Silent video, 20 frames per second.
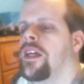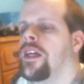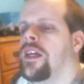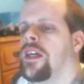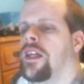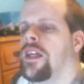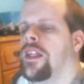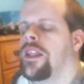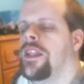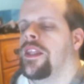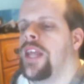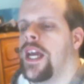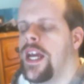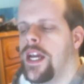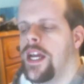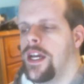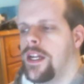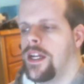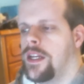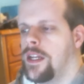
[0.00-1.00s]

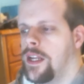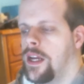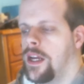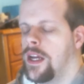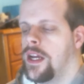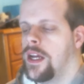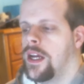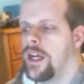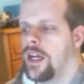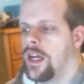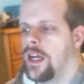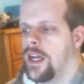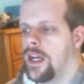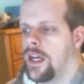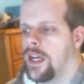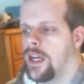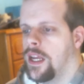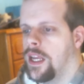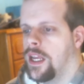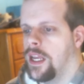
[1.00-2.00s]
Then
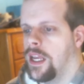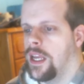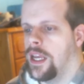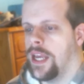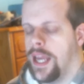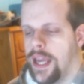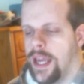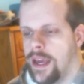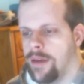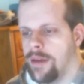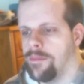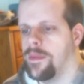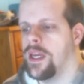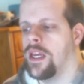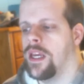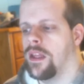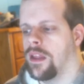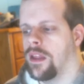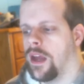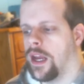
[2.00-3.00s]
it hit me
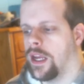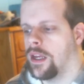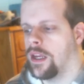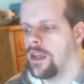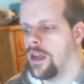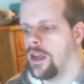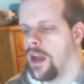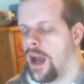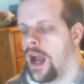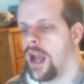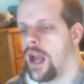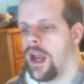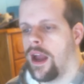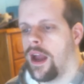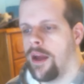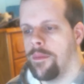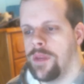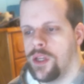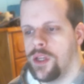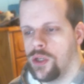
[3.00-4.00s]
like I, I'm
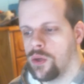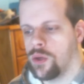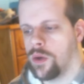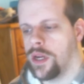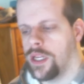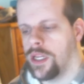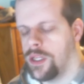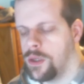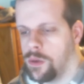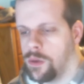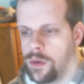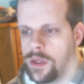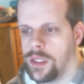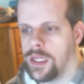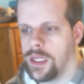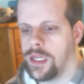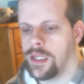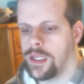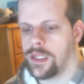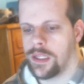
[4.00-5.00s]
enjoying doing
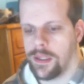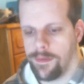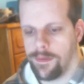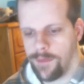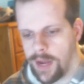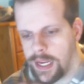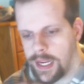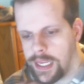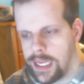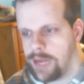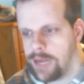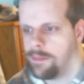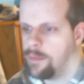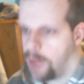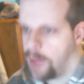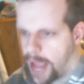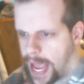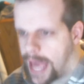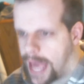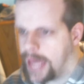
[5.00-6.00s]
this. If I keep
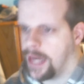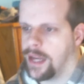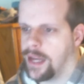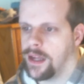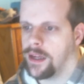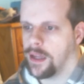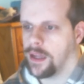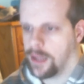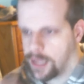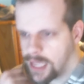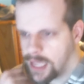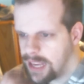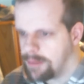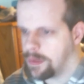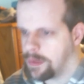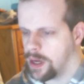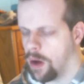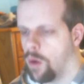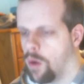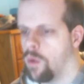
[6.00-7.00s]
at it and keep
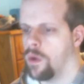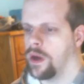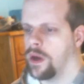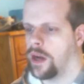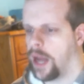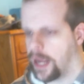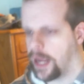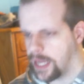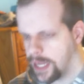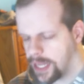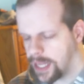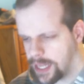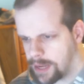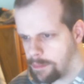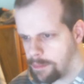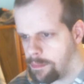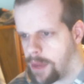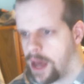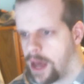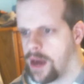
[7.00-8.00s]
going, I could get
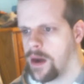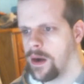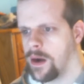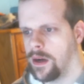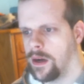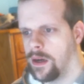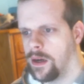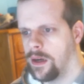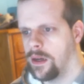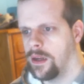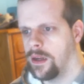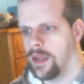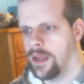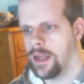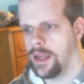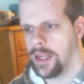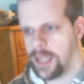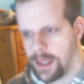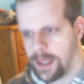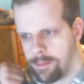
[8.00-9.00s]
better and
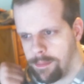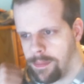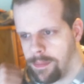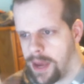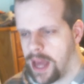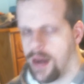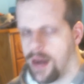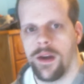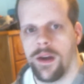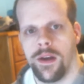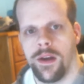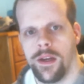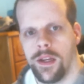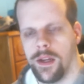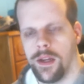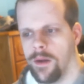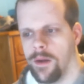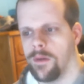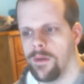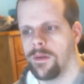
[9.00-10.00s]
get better, you know.